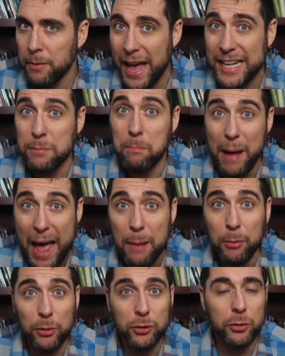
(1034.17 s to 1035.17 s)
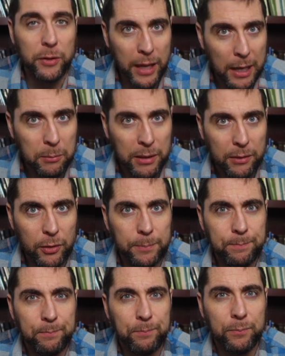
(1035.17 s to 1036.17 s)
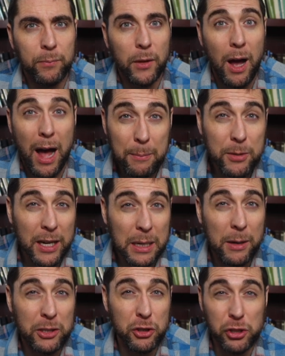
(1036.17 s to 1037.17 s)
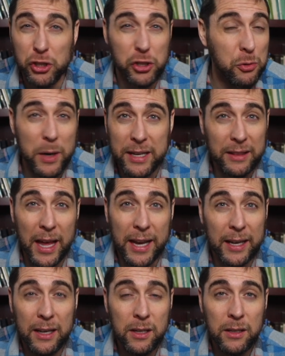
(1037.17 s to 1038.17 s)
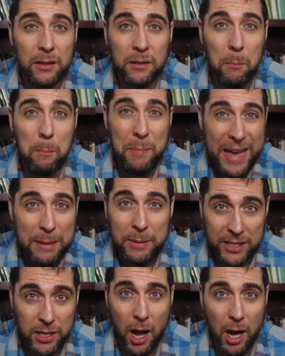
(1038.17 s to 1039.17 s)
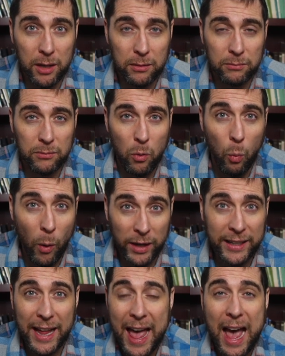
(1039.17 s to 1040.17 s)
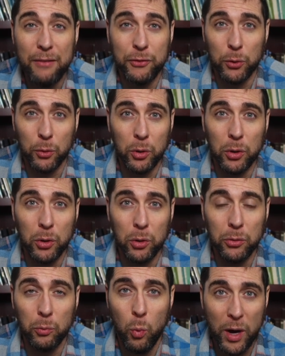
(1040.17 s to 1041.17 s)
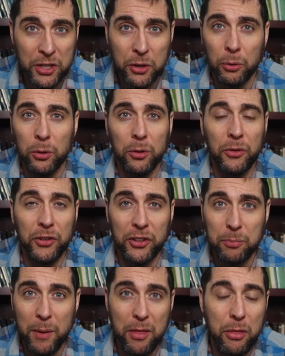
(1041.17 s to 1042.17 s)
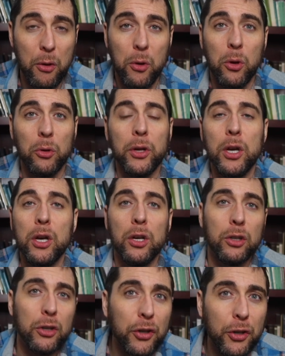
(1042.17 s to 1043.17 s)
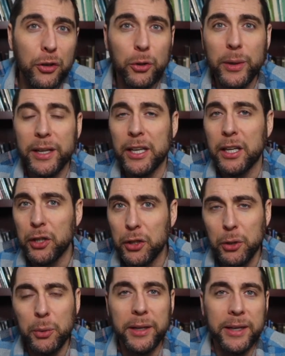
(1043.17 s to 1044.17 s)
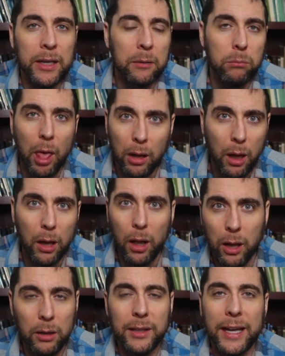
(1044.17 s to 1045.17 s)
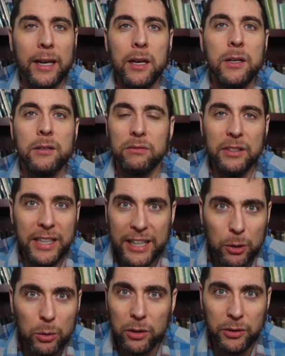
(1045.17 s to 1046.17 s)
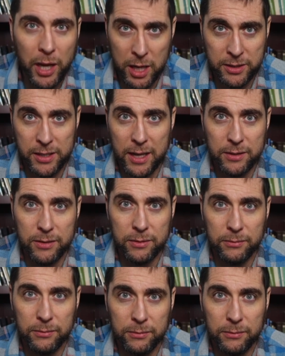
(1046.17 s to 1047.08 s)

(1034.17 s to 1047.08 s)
That's babble to the unbeliever. I'm talking about just straight like baby talk. One and a half year old, one year old, six month old, cooing and gooing and blah, blah, blah, blah, like literal nonsense.